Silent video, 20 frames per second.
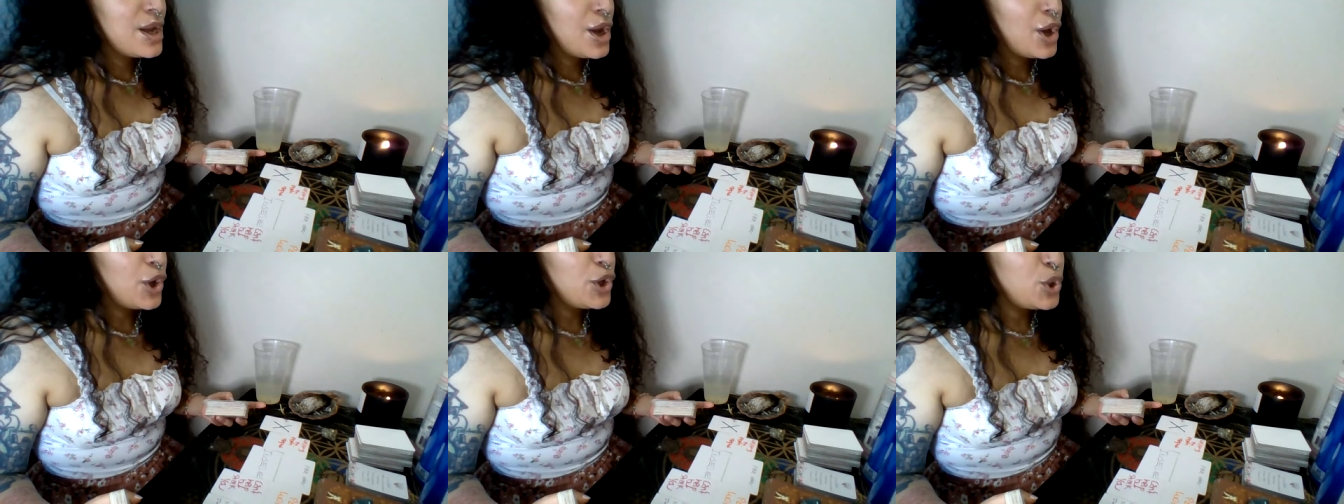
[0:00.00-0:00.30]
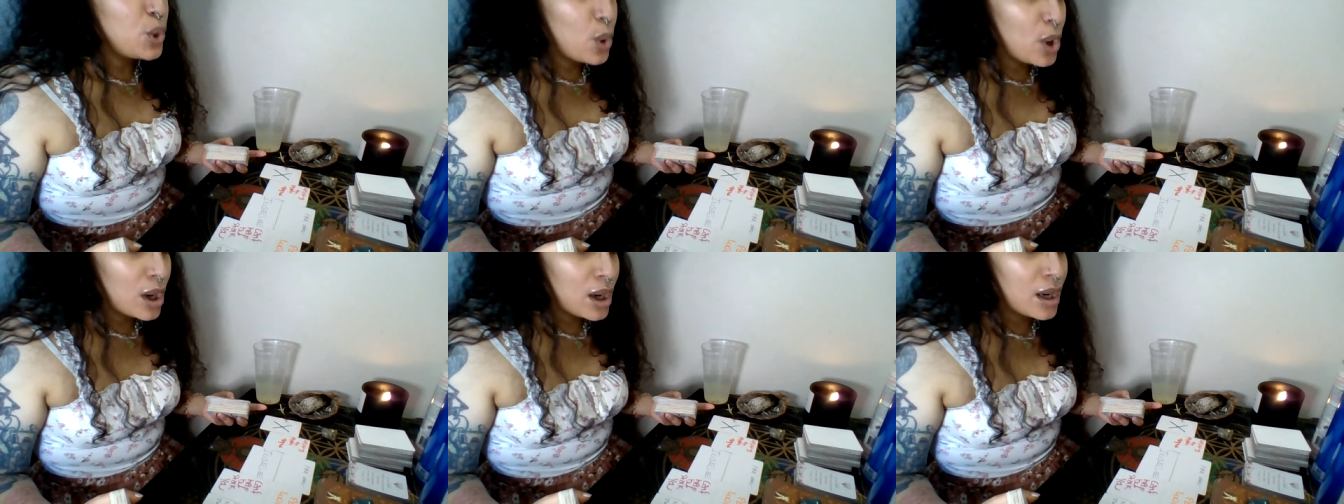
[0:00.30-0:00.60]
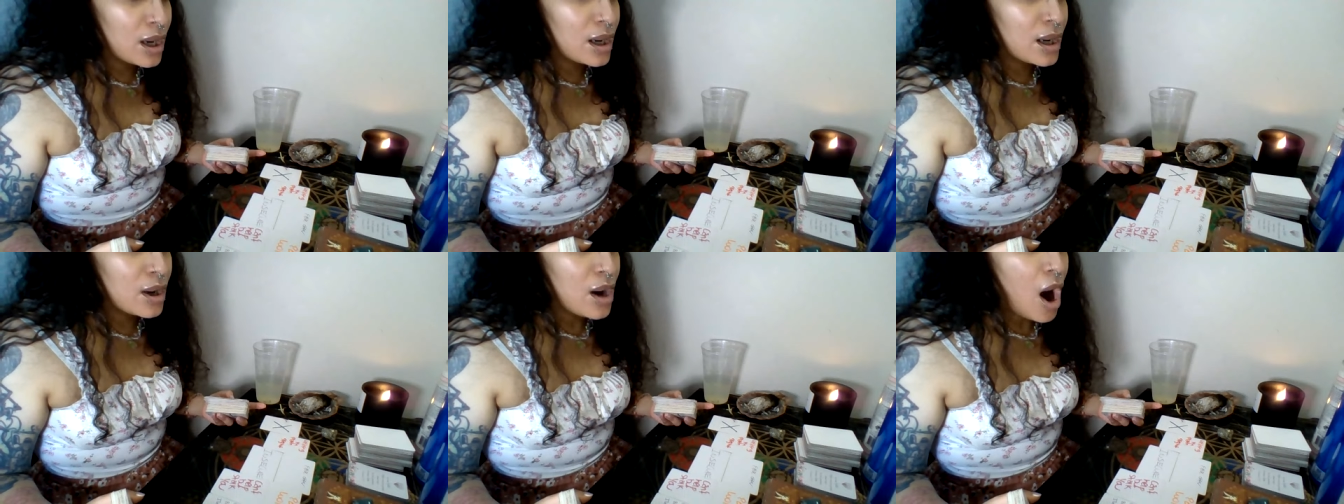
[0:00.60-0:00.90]
your
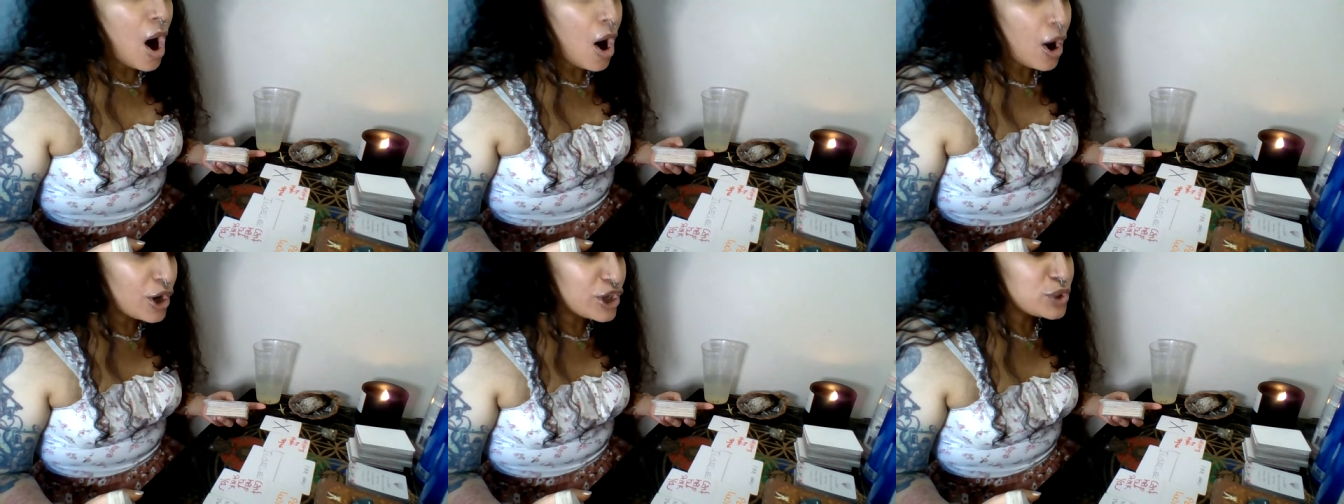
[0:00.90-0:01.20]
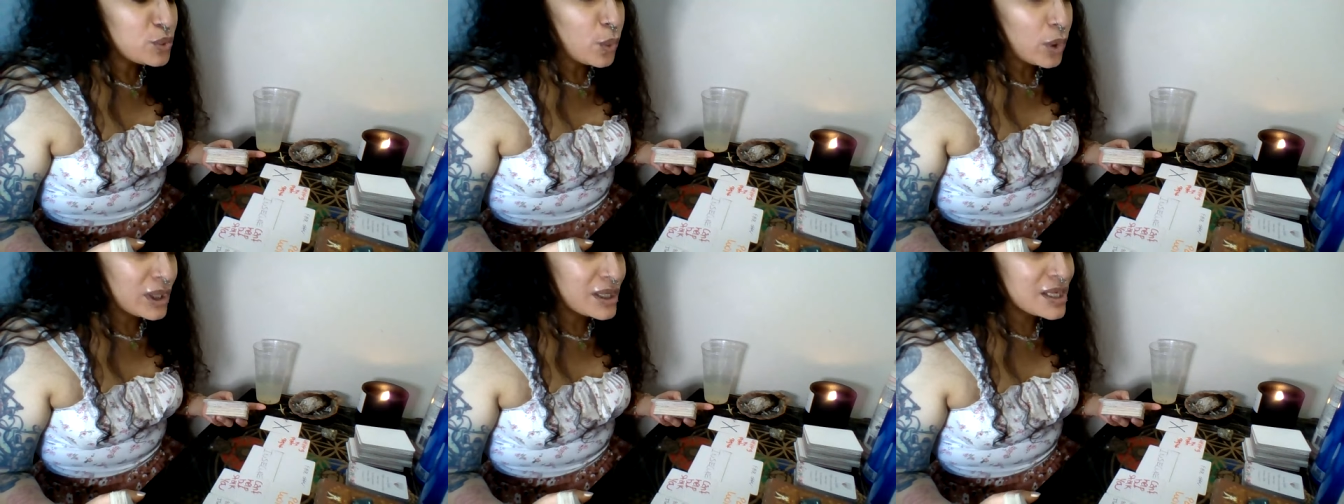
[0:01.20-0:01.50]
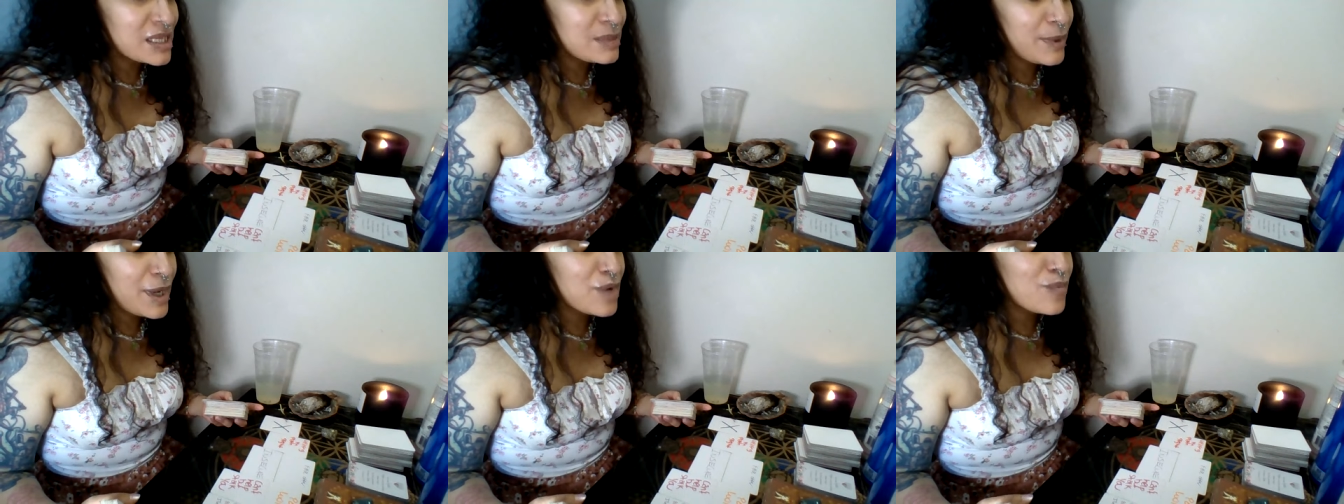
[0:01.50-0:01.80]
hard work
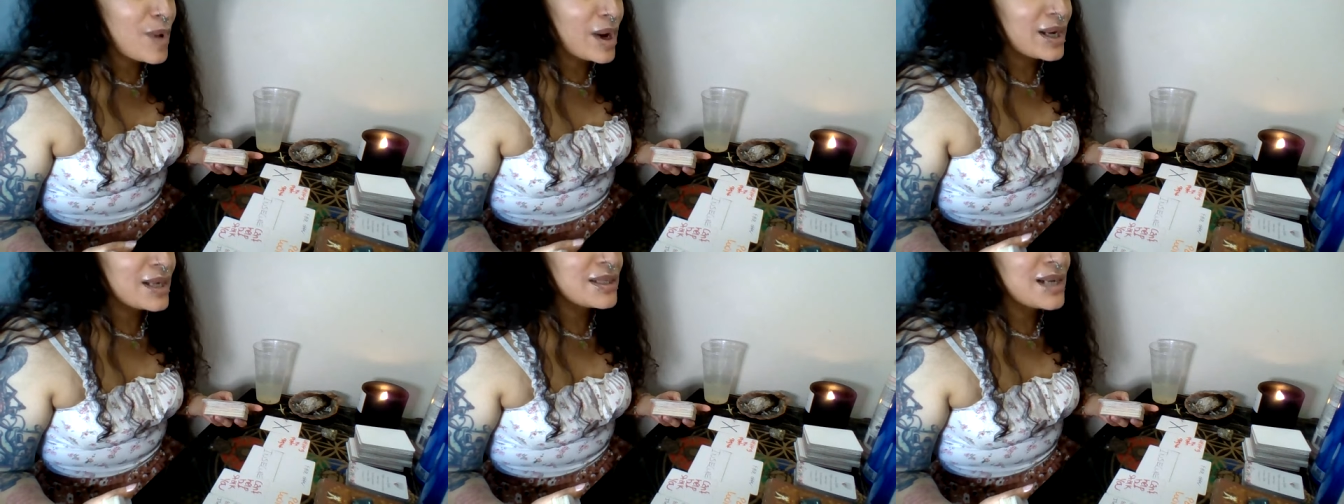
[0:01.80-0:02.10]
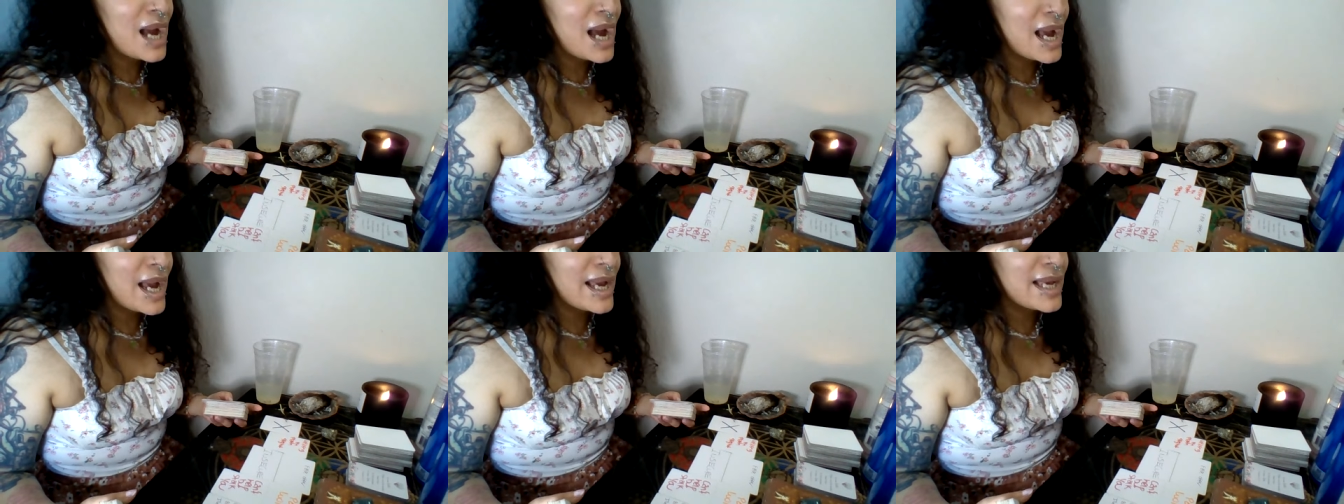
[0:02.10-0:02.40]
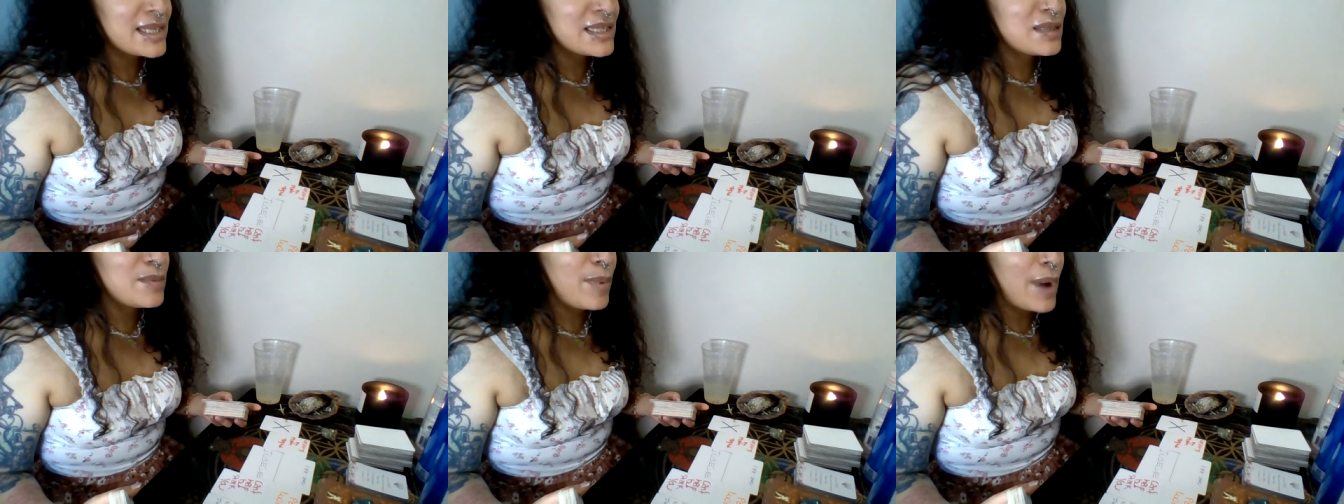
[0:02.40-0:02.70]
is being
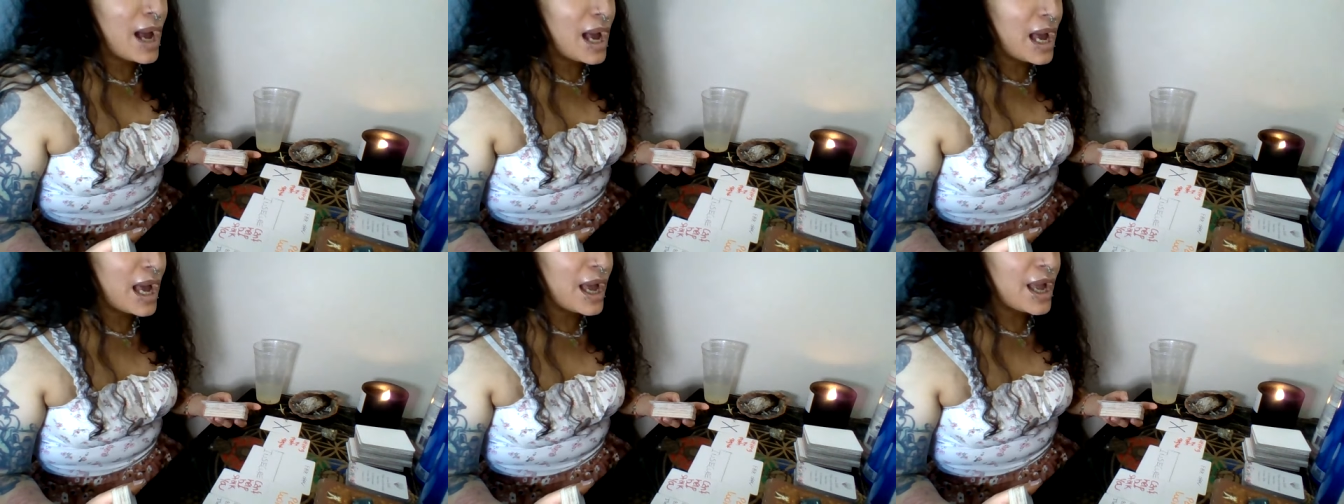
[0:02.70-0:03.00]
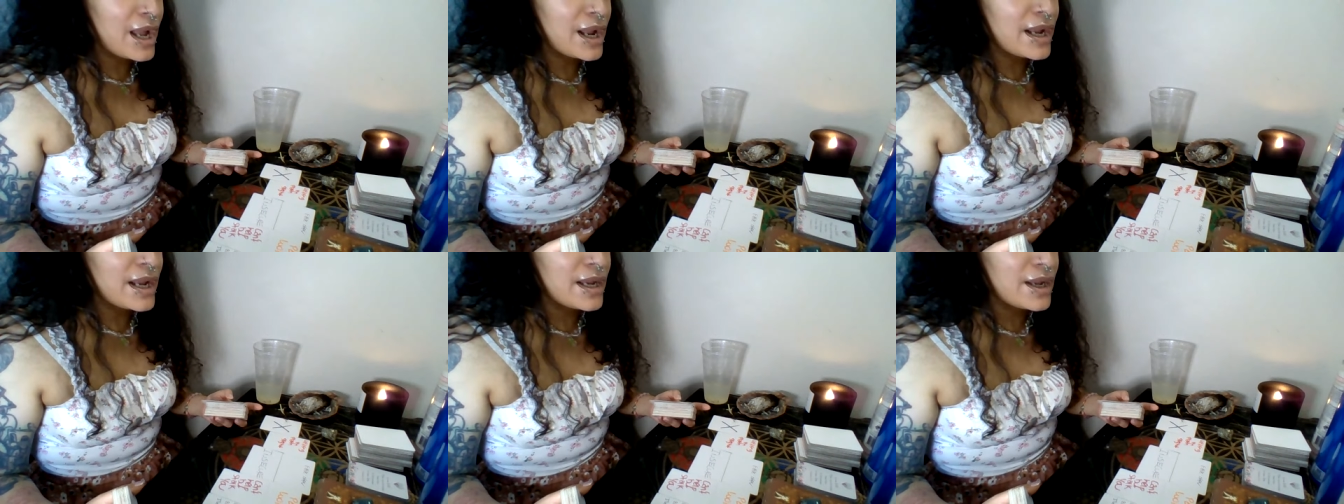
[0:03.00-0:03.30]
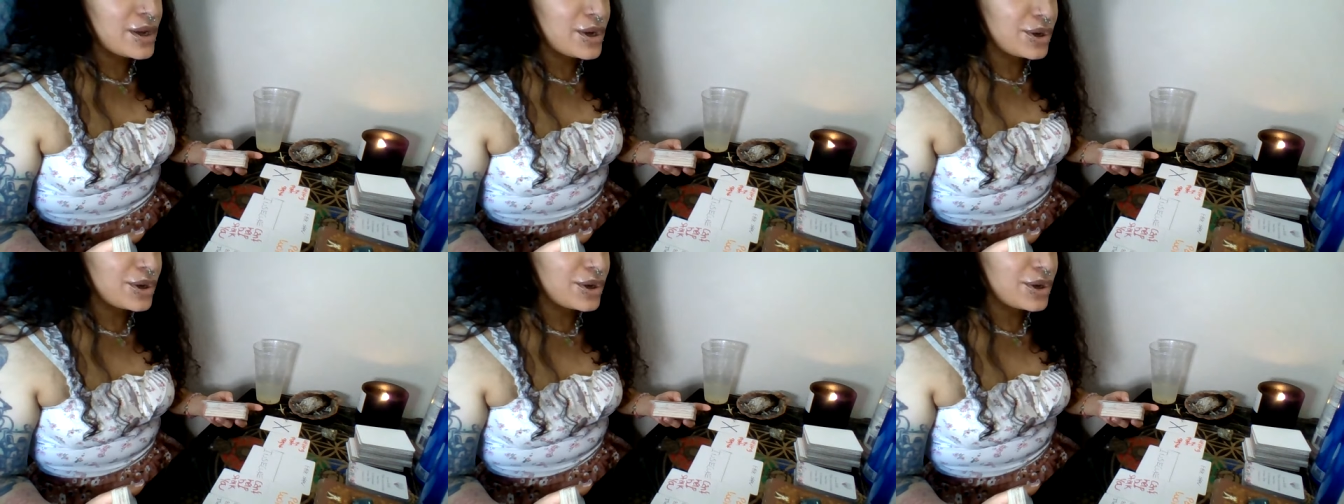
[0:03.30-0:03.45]
recognized by